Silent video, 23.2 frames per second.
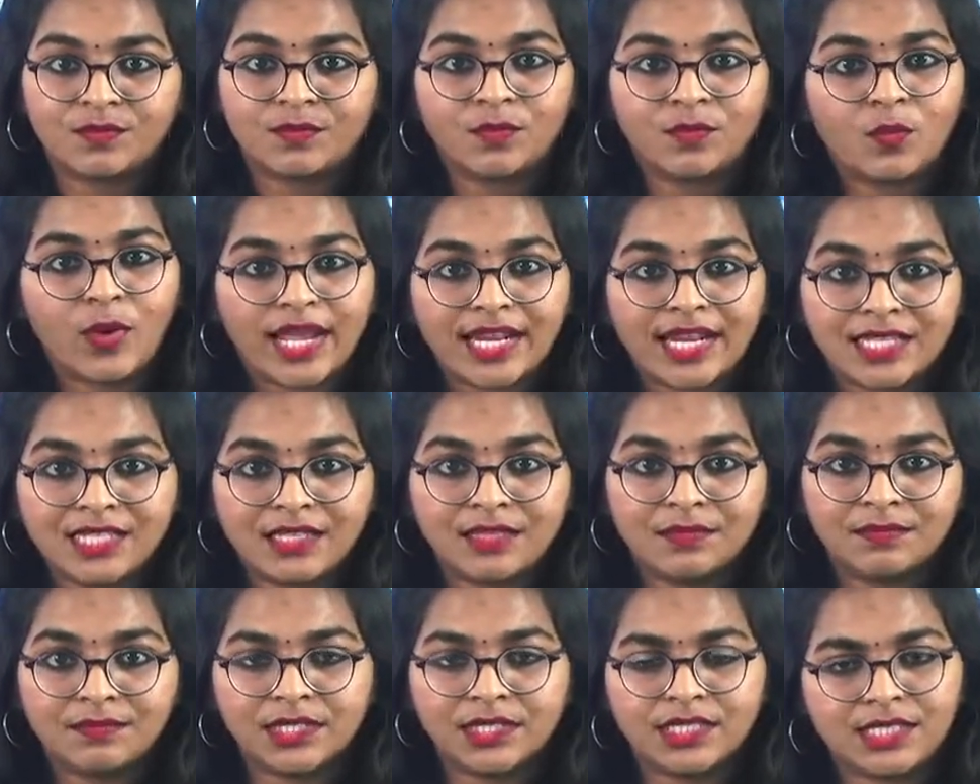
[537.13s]
Very
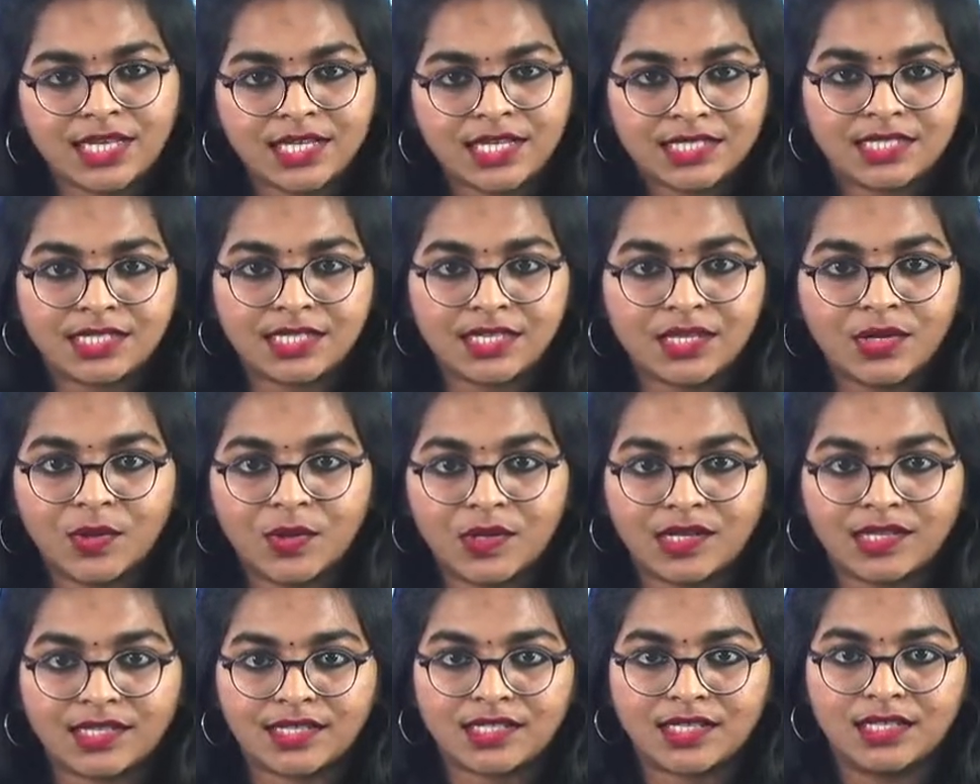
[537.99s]
simple, just 0
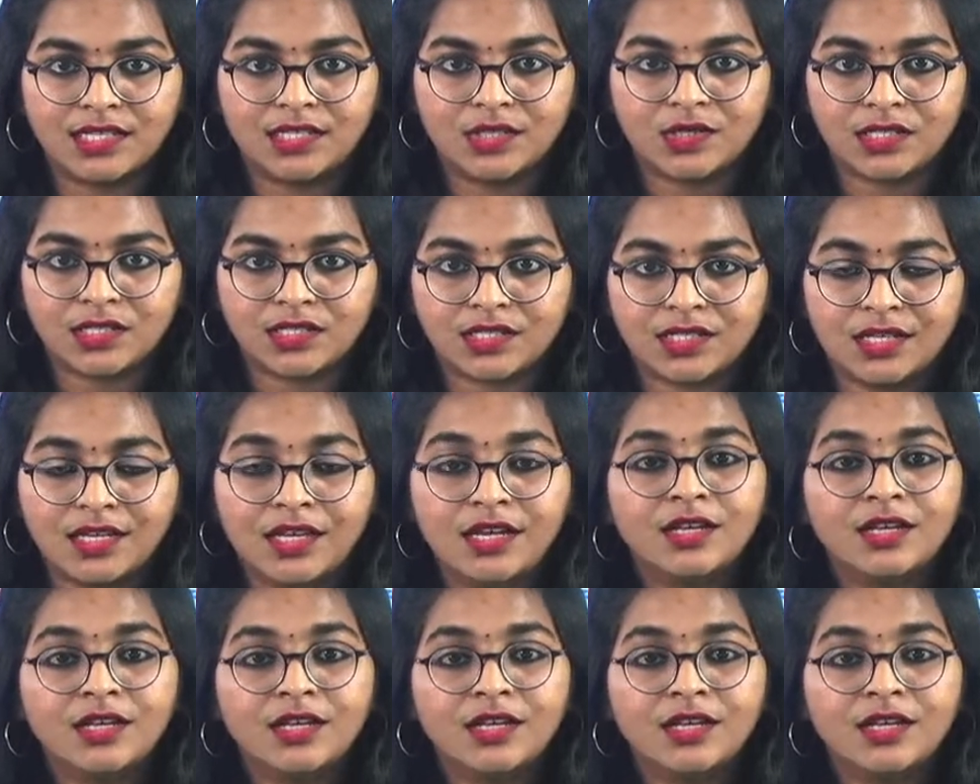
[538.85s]
degrees Celsius.